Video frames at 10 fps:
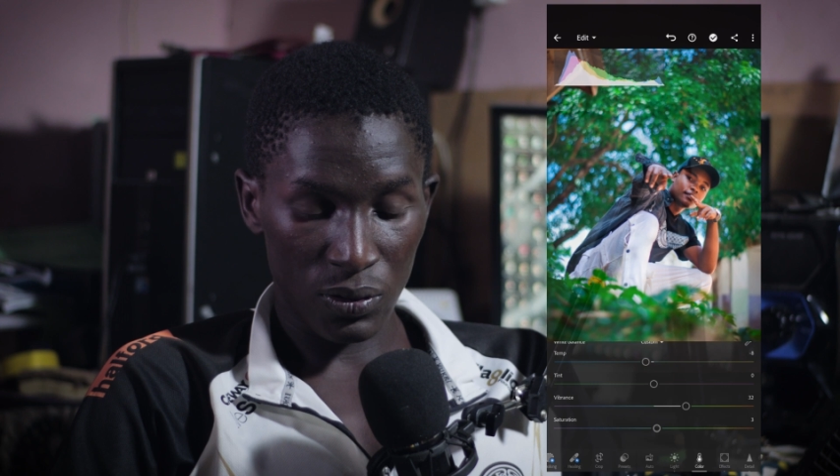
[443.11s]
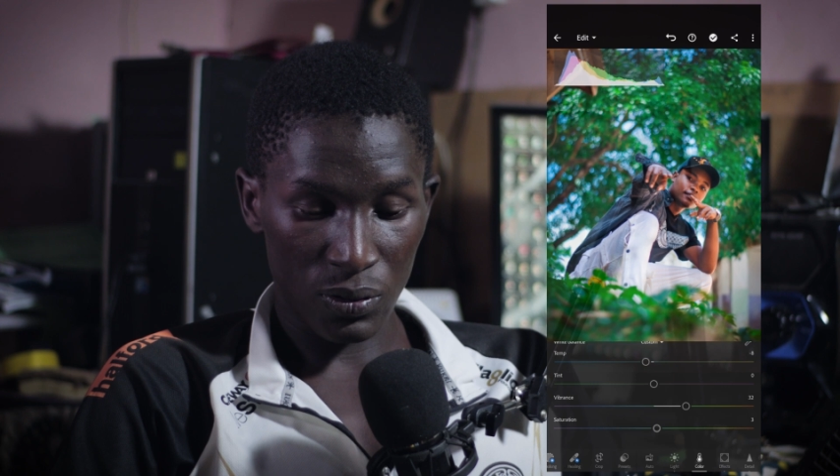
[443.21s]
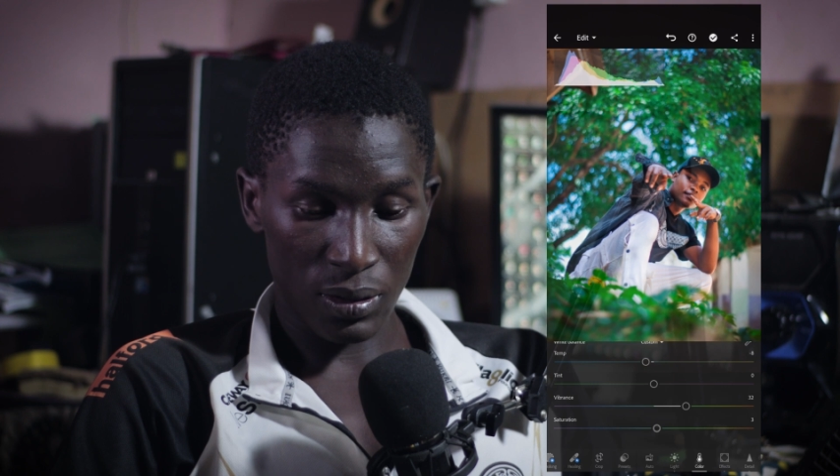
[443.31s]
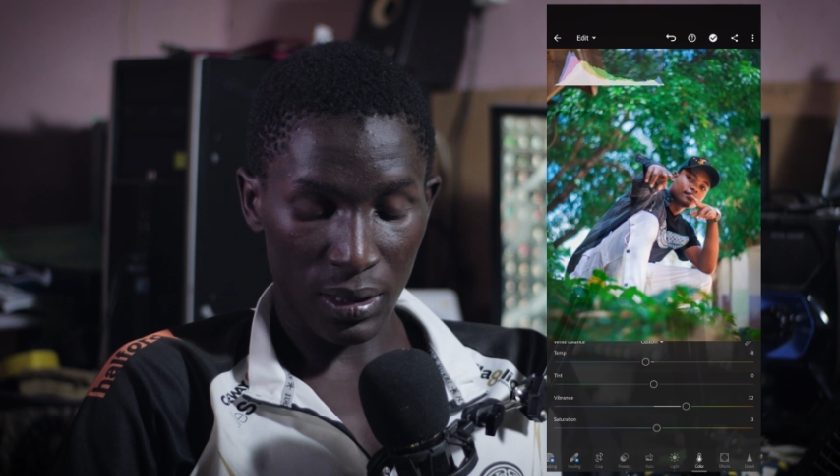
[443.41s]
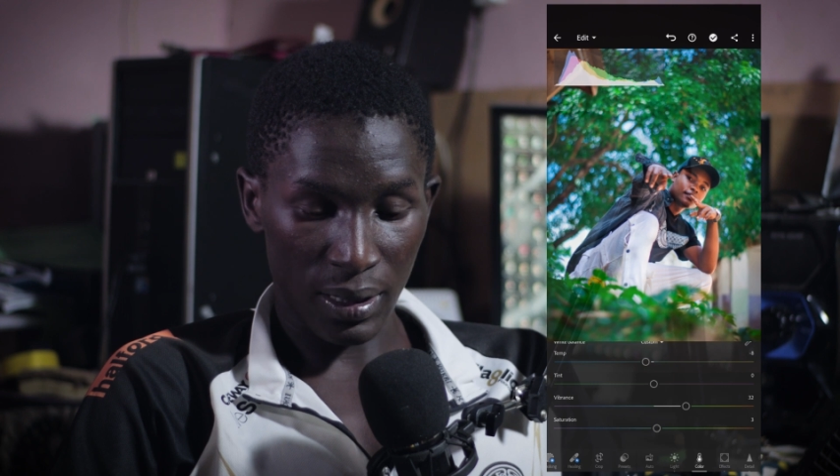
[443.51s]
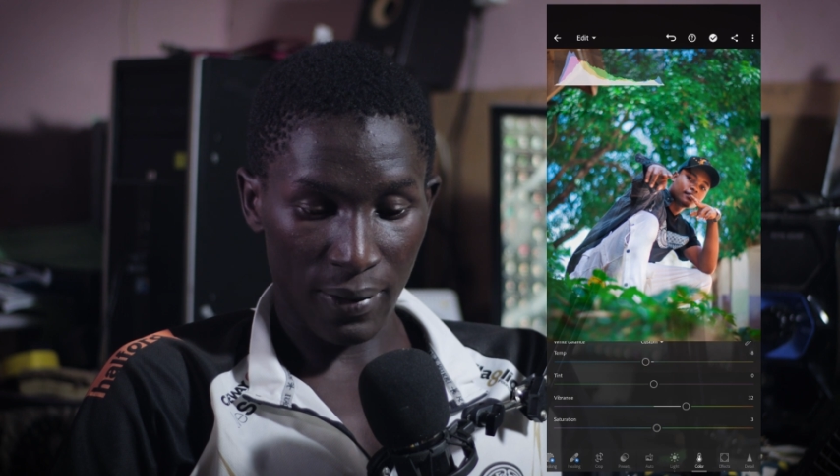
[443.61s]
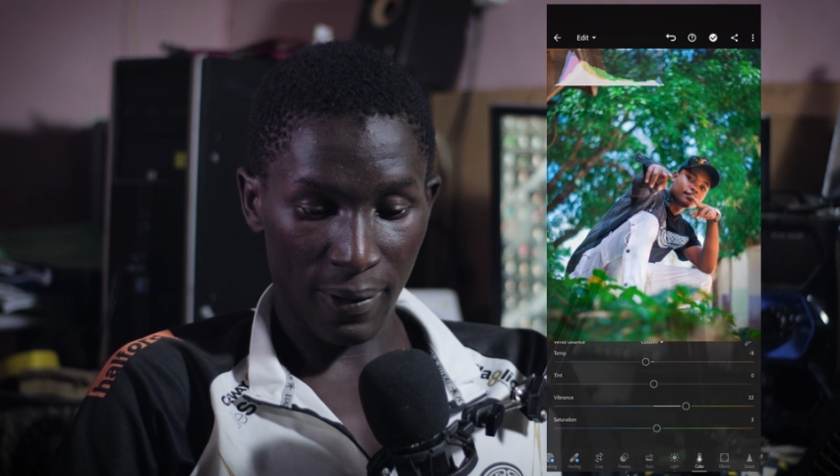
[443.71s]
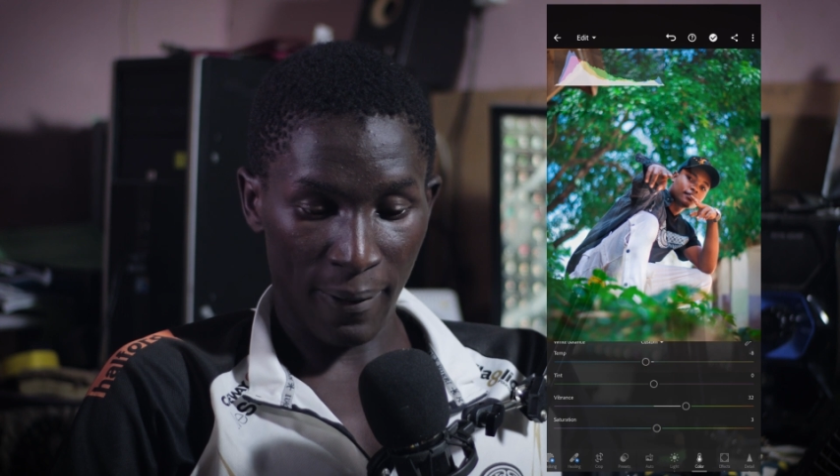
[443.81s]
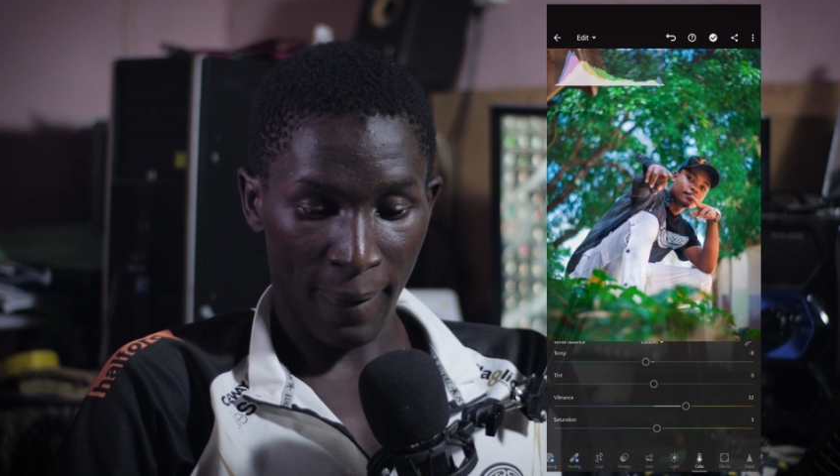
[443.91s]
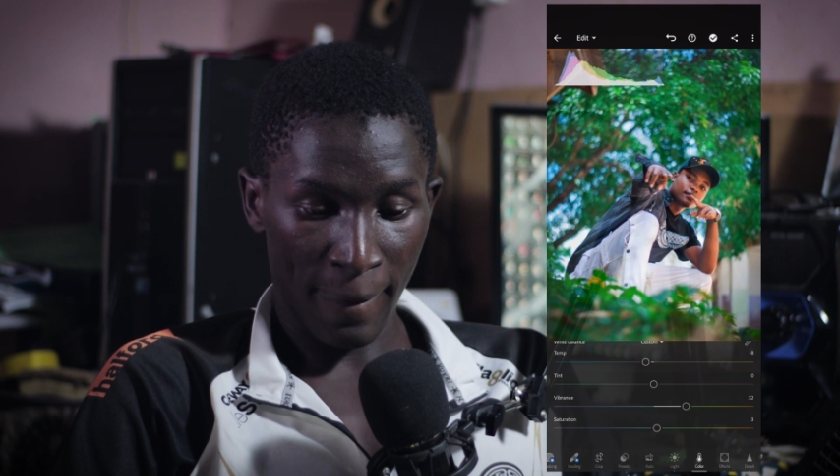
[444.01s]
to there.
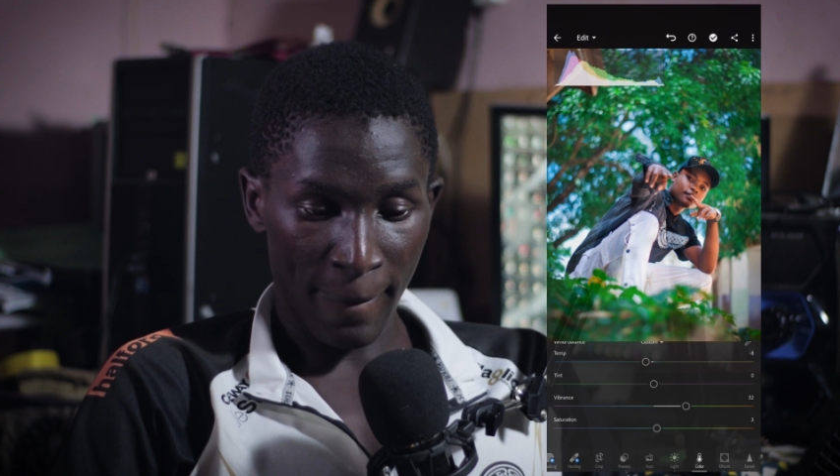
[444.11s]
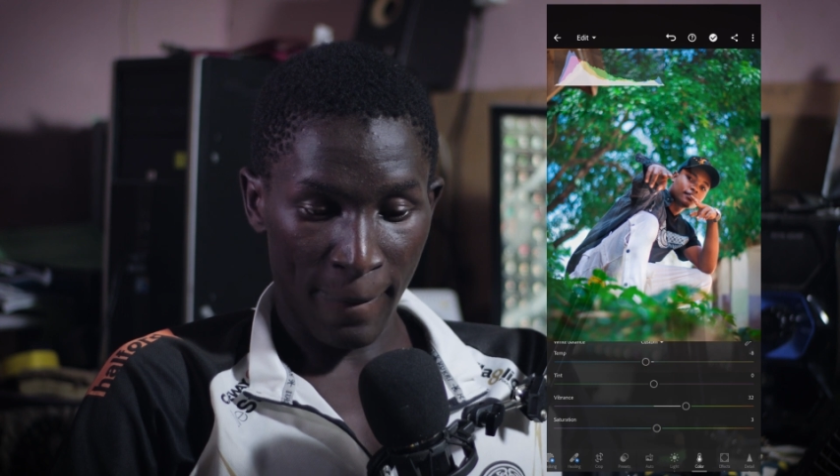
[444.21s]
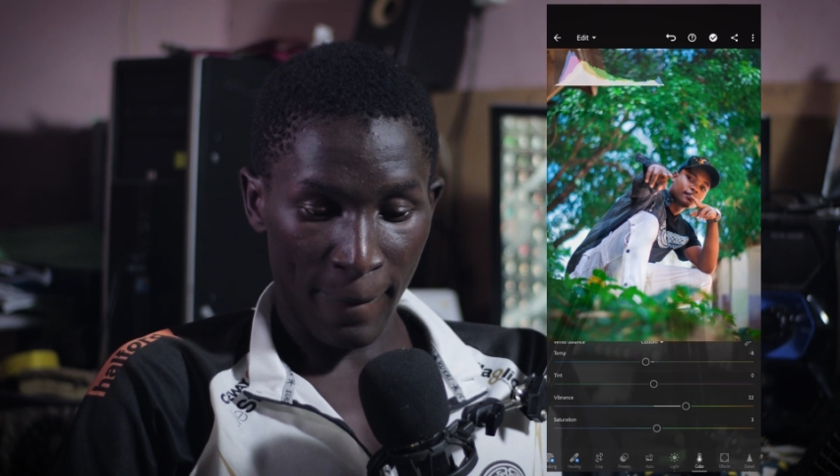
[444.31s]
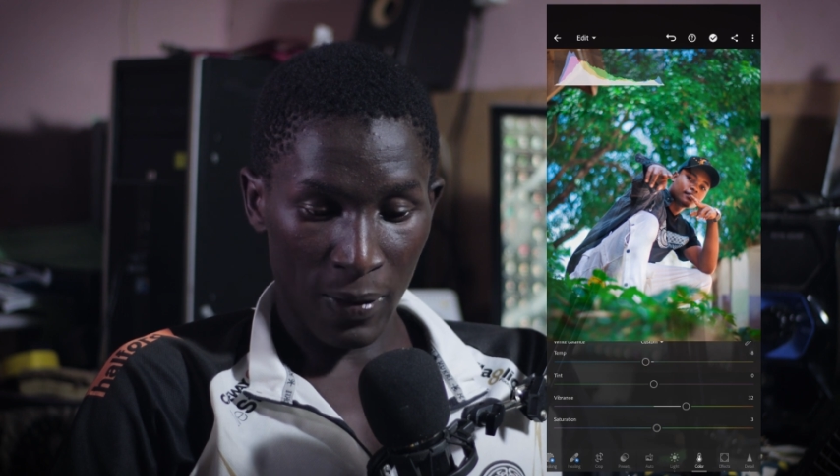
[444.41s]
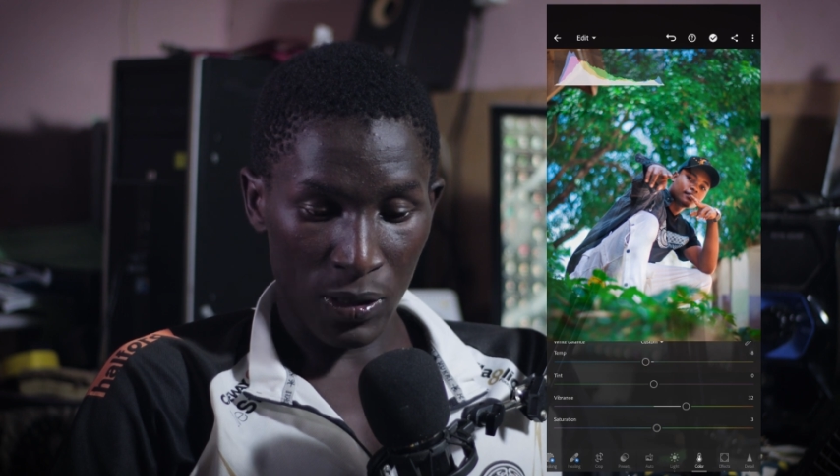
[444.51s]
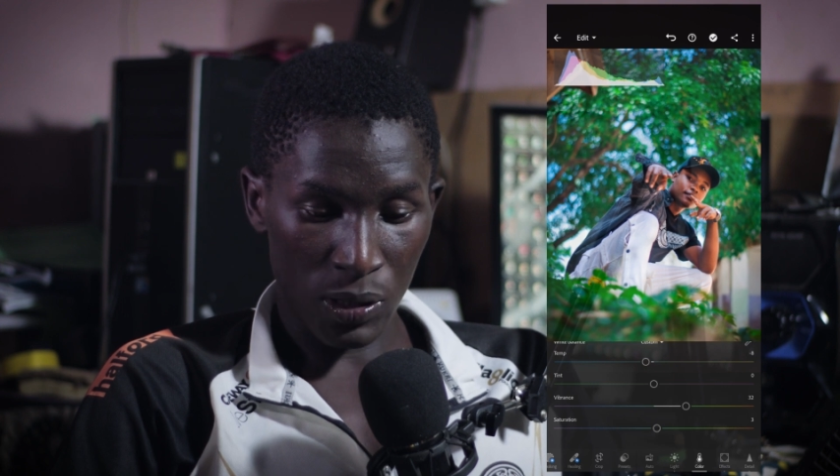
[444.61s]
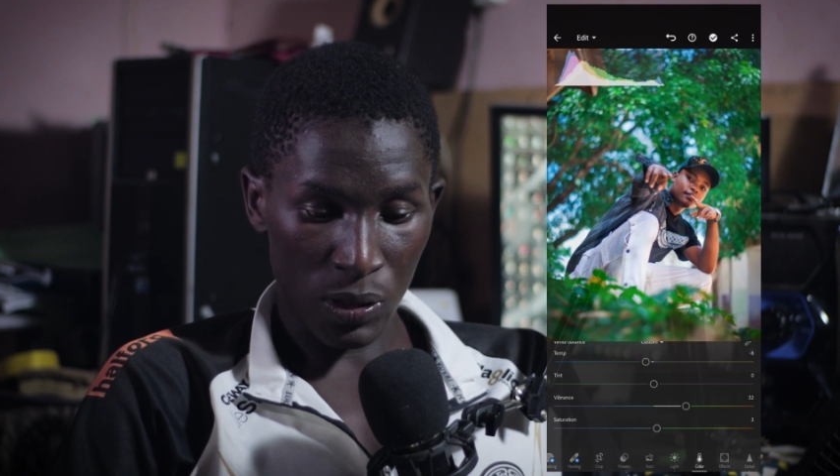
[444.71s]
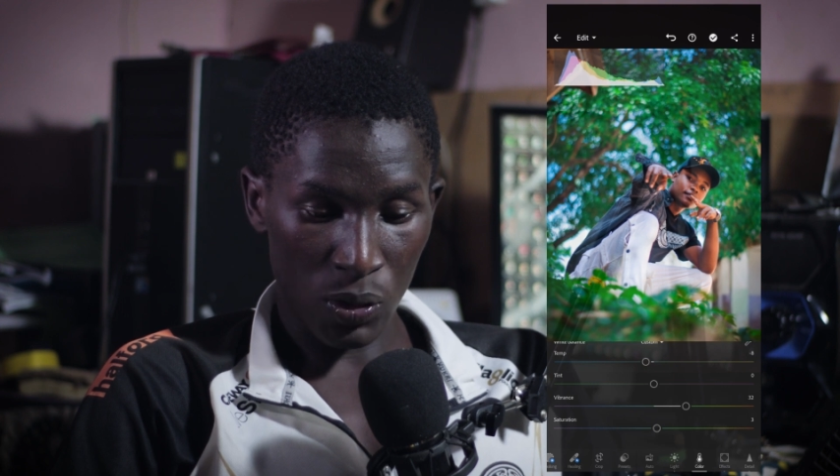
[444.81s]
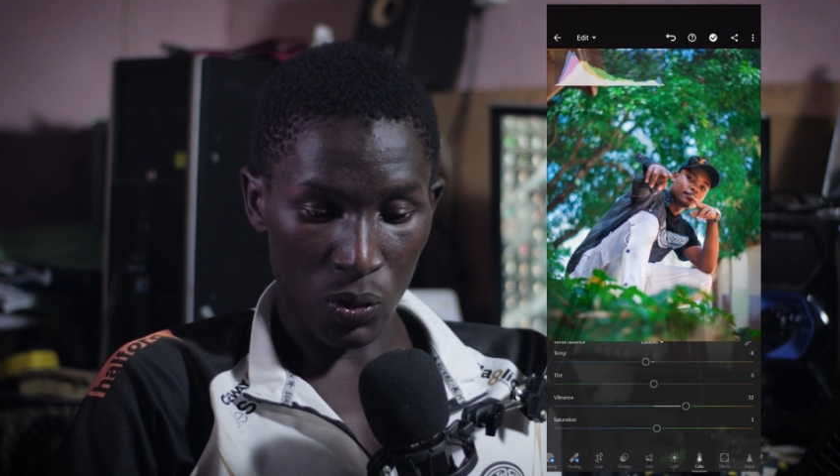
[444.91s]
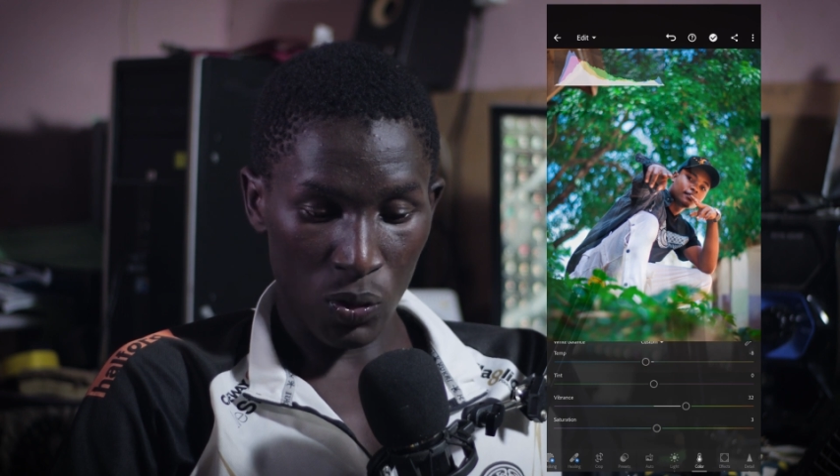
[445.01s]

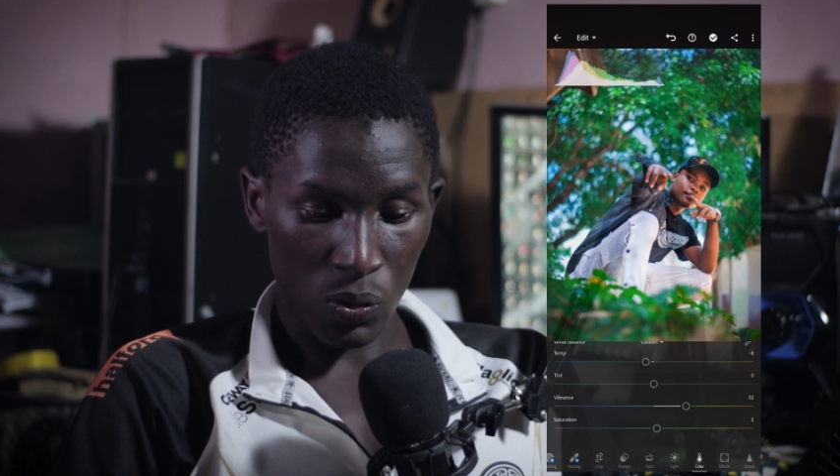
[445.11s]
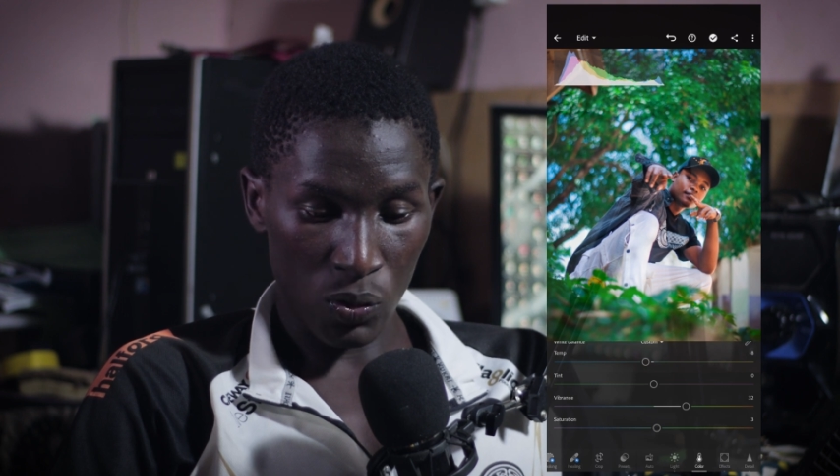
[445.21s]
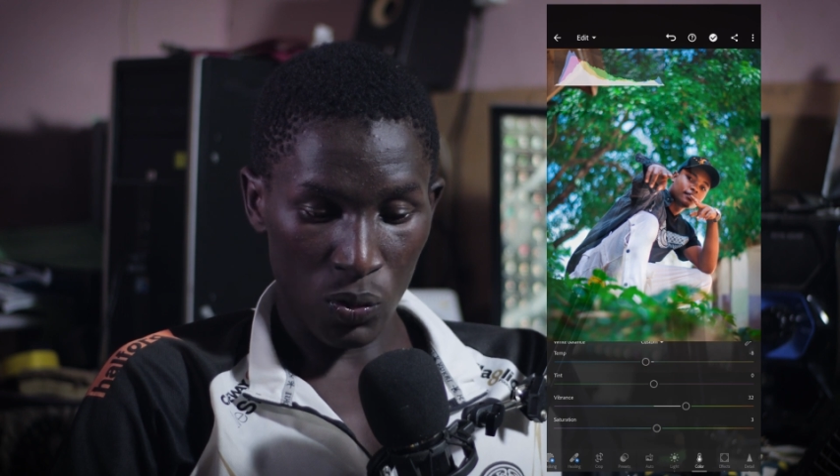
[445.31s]
So